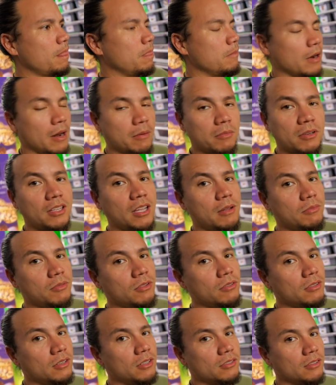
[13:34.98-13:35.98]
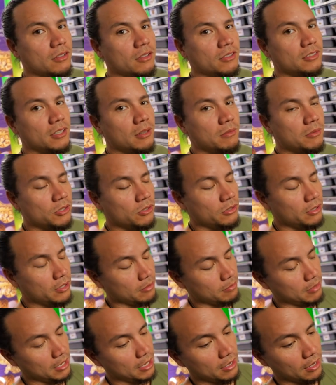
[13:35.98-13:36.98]
But I'm gonna keep doing it as long as I'm enjoying
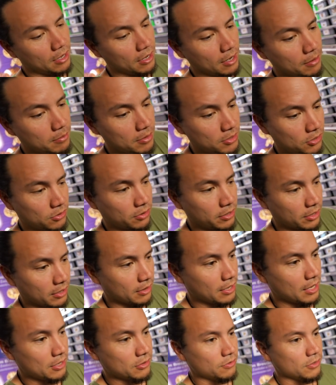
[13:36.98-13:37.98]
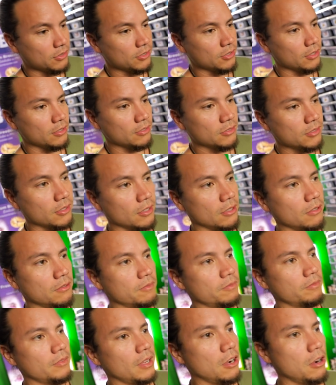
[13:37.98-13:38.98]
it, man, and I'm enjoying it. That's for sure. So
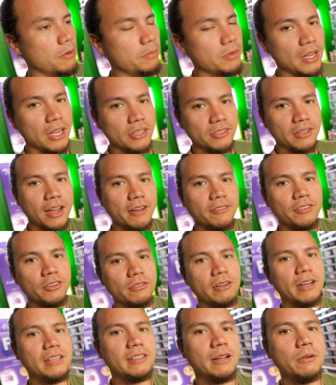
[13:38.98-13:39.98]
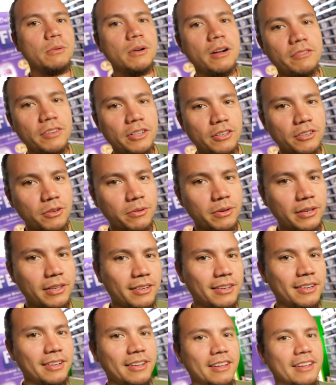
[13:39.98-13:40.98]
I hope you guys are having a great day, whatever you're
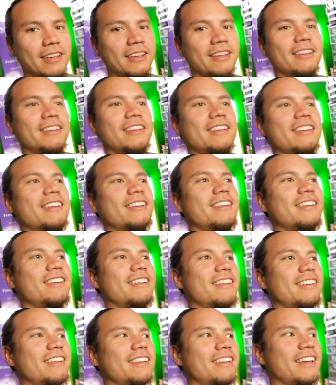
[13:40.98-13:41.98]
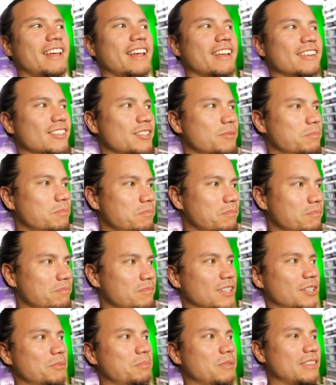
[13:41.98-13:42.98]
doing, and just
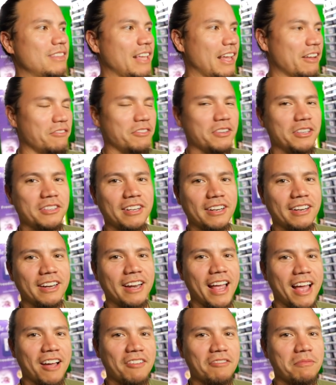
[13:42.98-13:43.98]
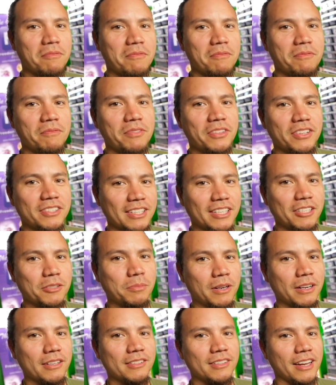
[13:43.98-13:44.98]
just be thankful you didn't have this
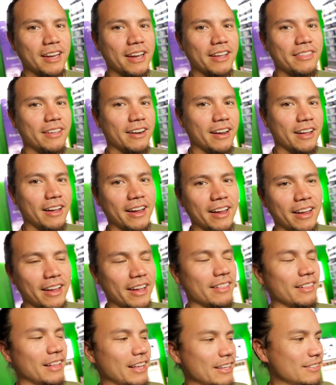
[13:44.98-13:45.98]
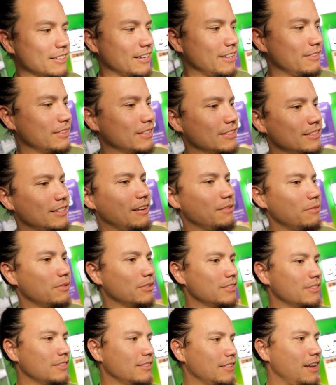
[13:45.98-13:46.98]
experience I had that I had last night because that
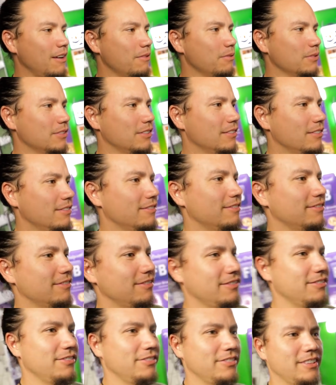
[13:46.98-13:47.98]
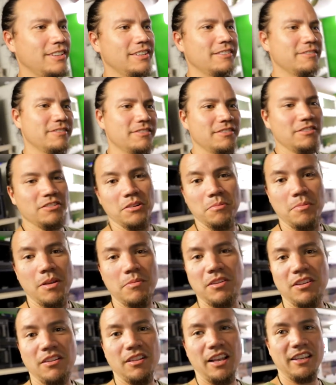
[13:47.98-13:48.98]
was that was flushed. Or
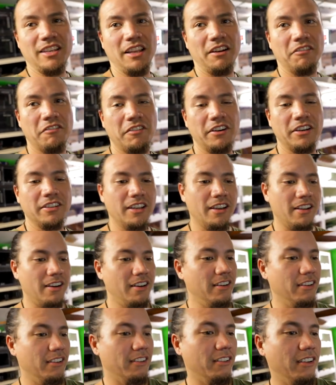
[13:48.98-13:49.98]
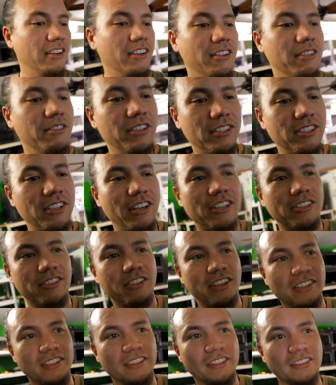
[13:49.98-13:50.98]
maybe you like getting freaked out. I don't know. I don't know what you guys
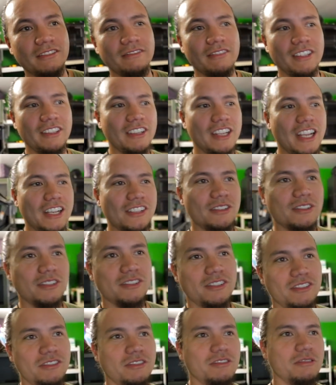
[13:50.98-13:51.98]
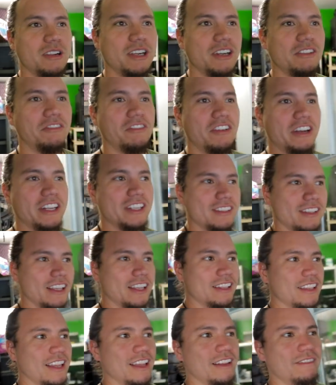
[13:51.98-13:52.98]
are into. Maybe you guys are weird freaks
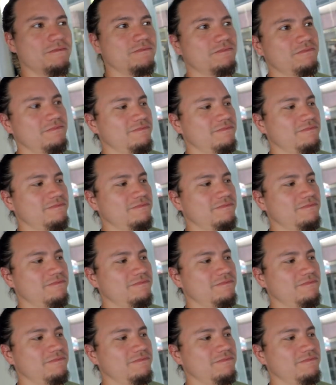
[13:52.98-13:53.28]
like that.